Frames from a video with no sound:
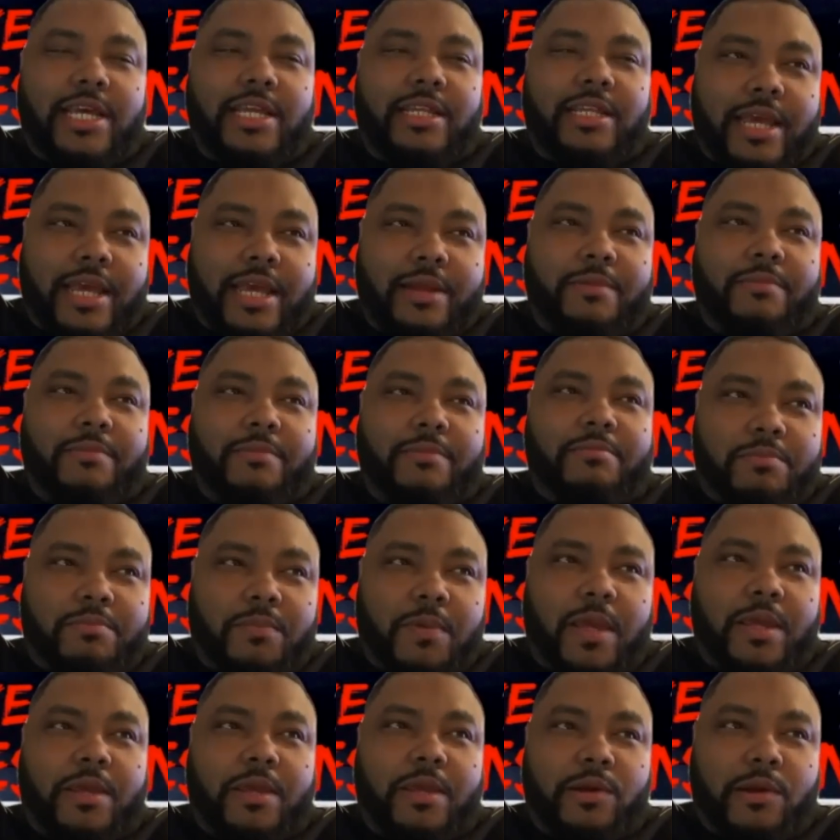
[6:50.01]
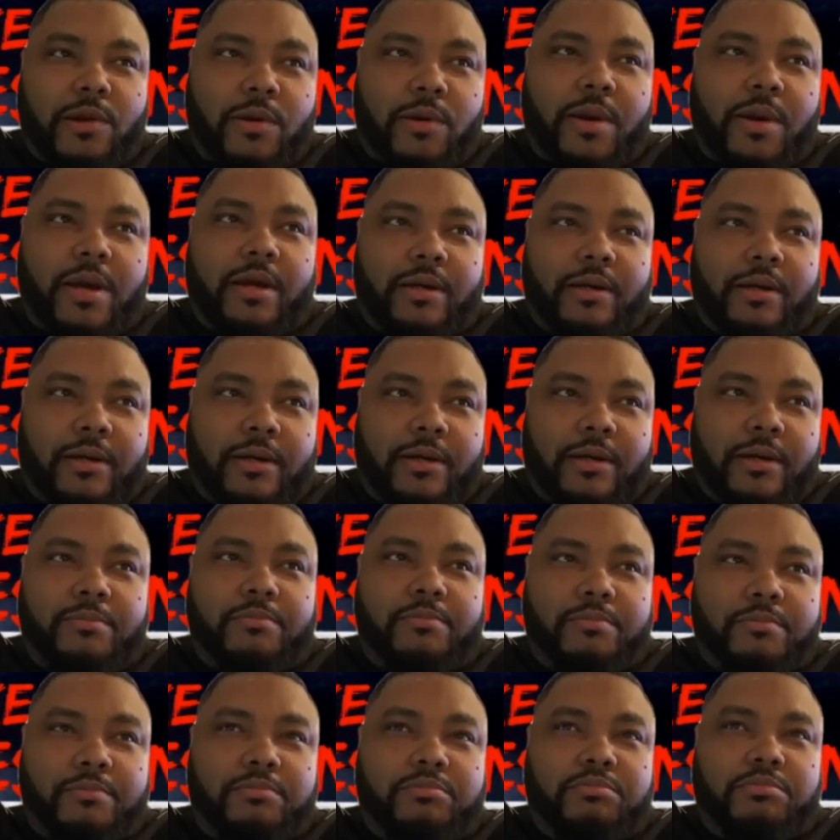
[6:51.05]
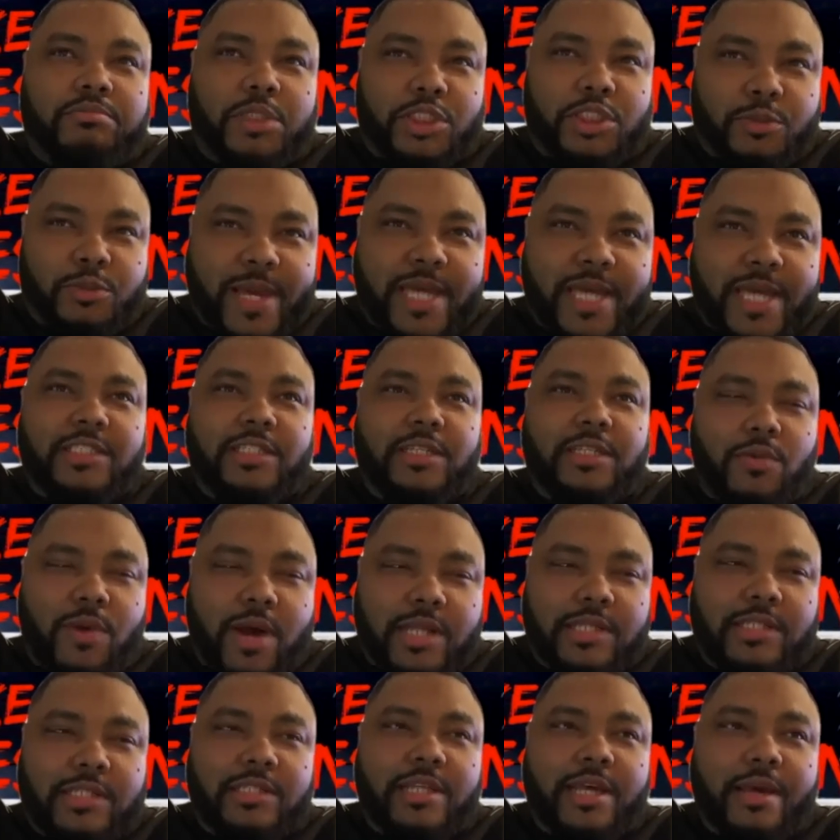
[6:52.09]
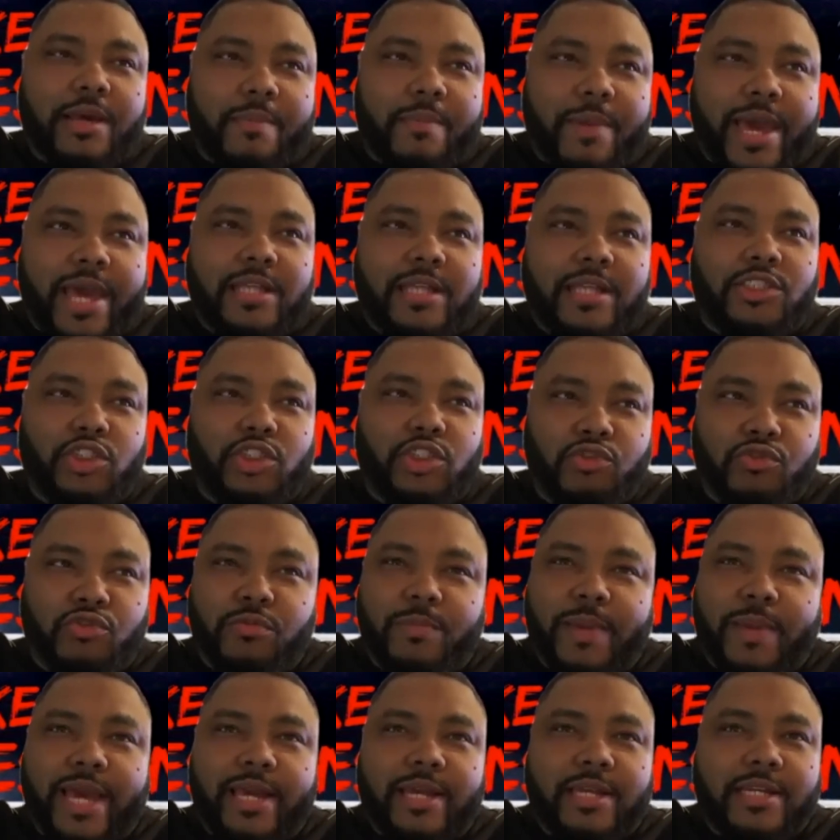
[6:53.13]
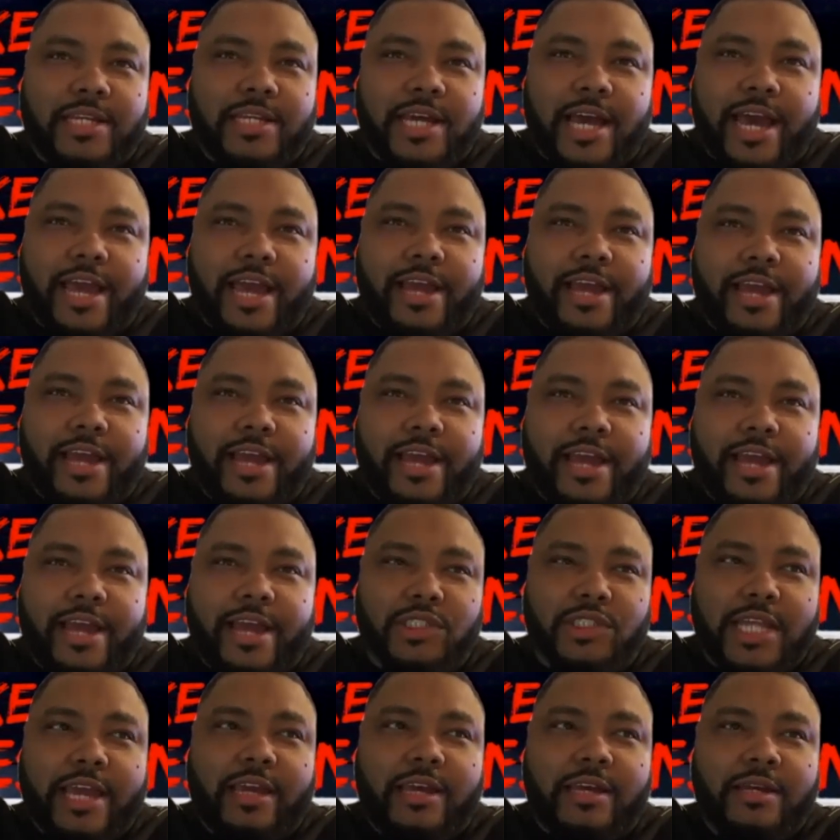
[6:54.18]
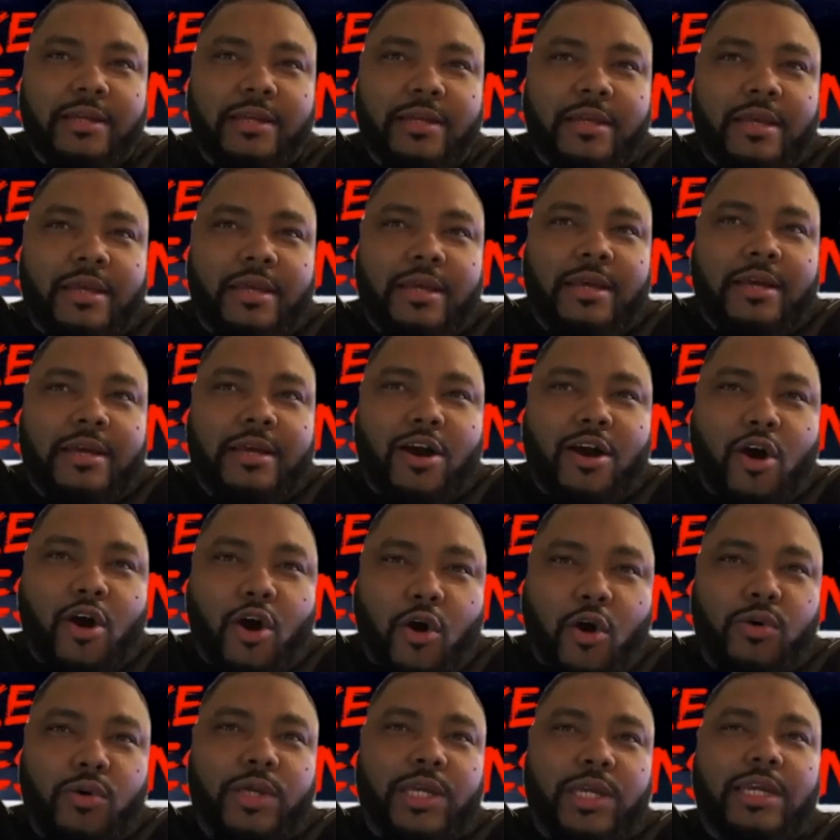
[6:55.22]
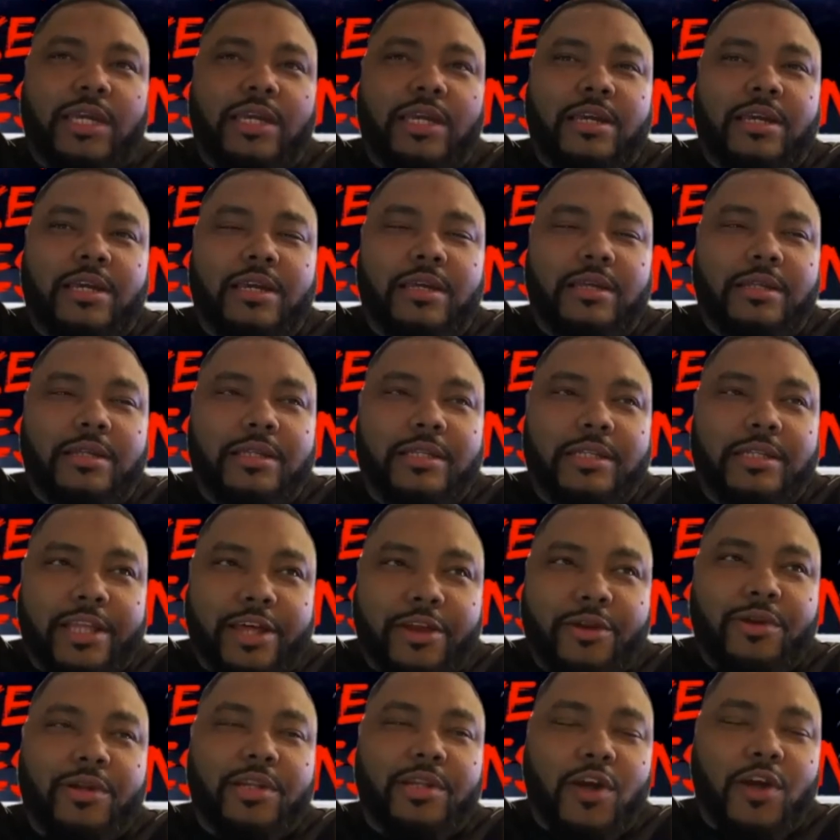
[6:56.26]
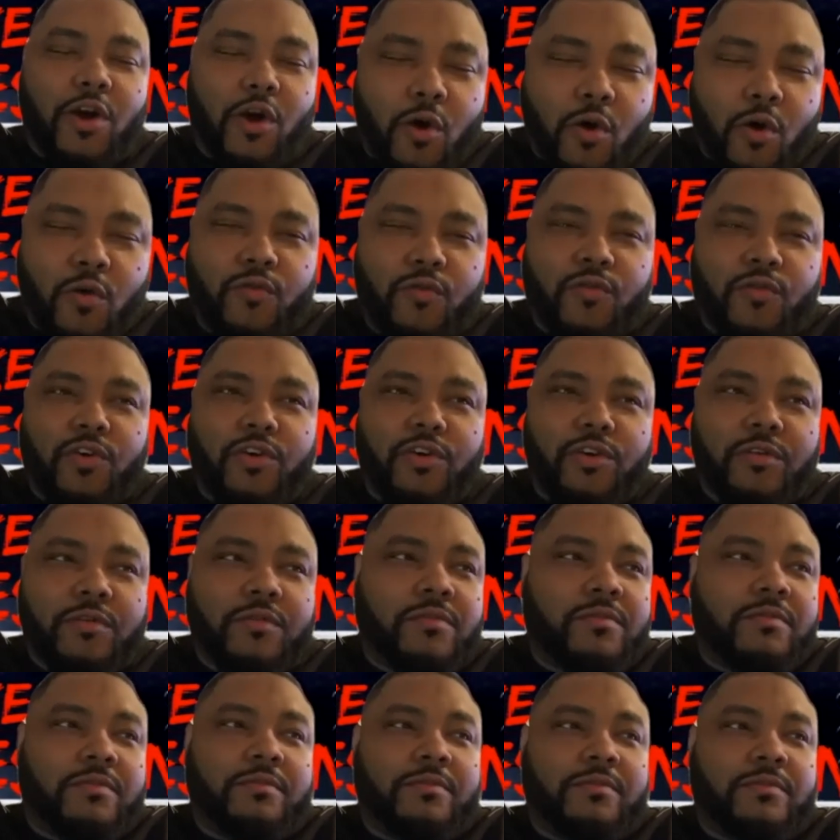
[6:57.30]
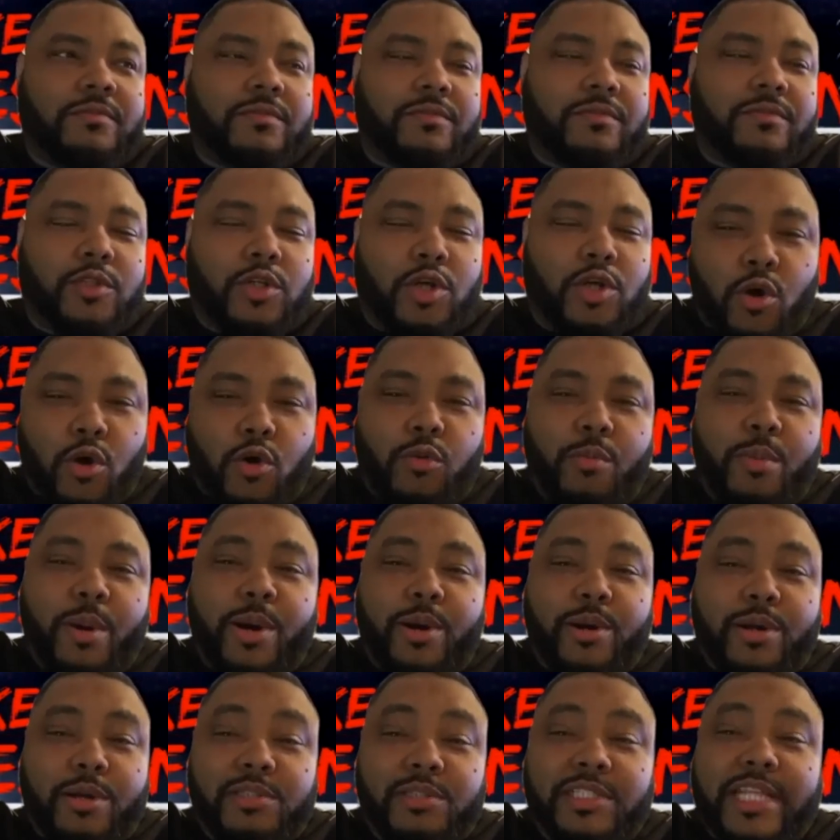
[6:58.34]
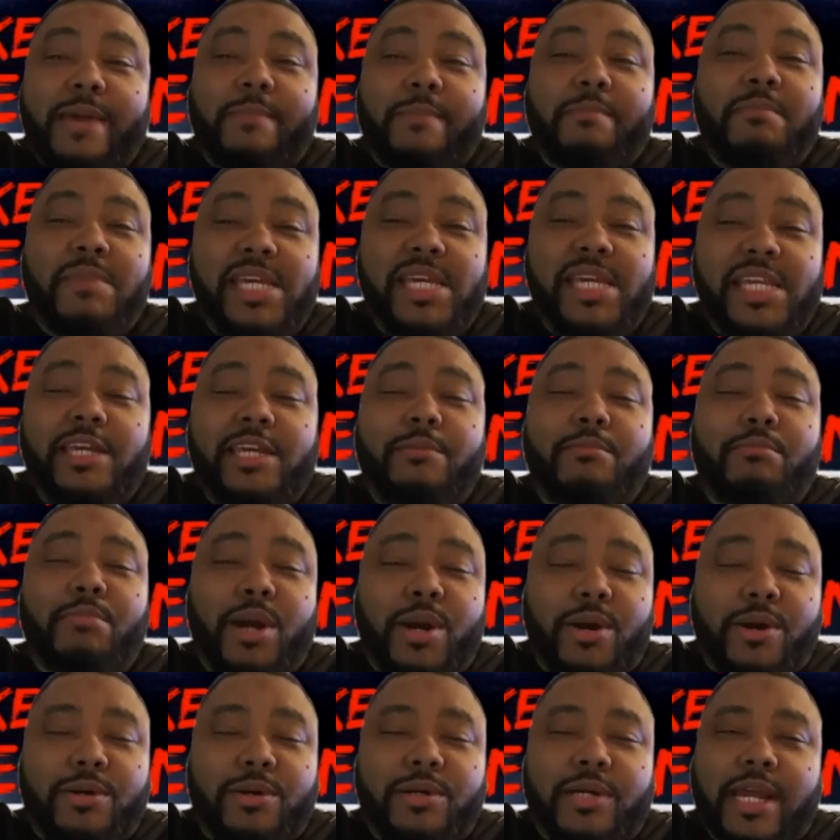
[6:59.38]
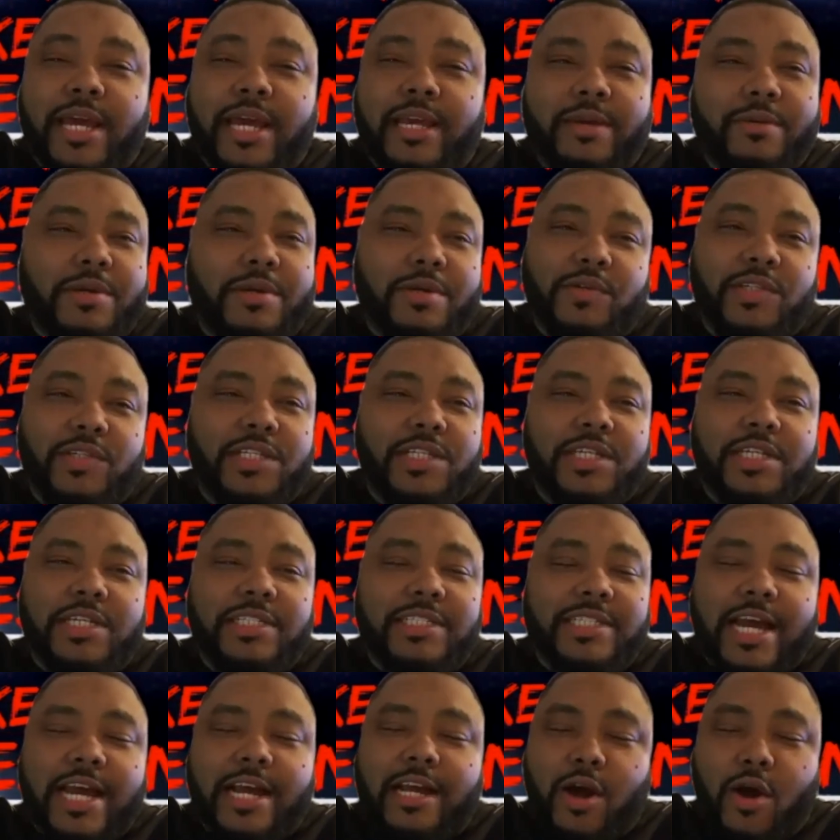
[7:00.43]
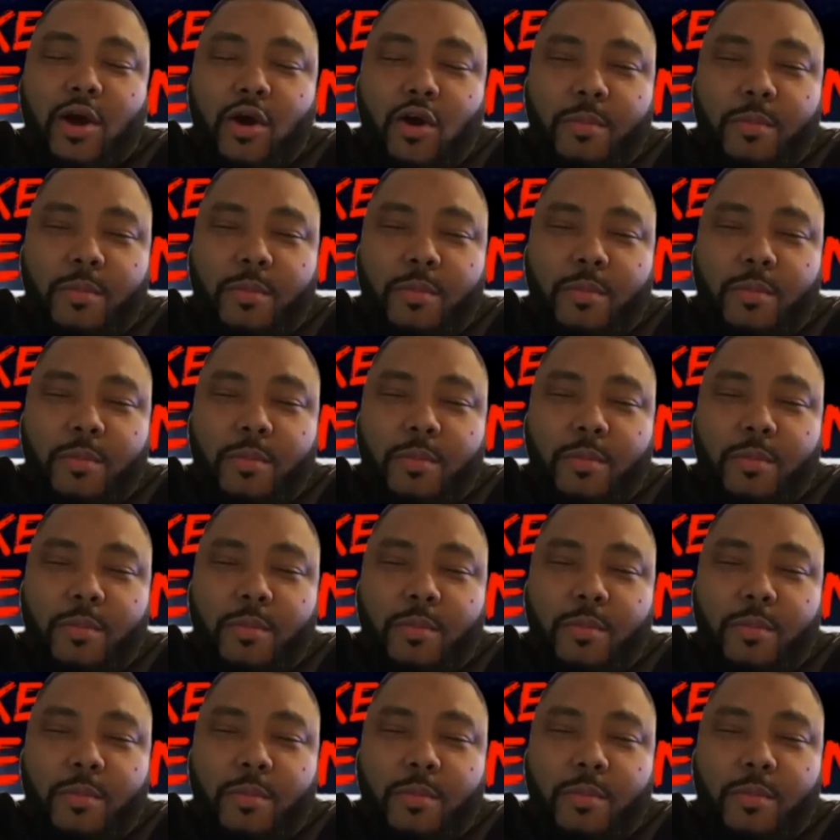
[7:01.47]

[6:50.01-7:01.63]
said that. You know, uh, especially watching that match, Drew McIntyre was like hulking literally over Goldberg. It was like medium bird. Like it, it he's not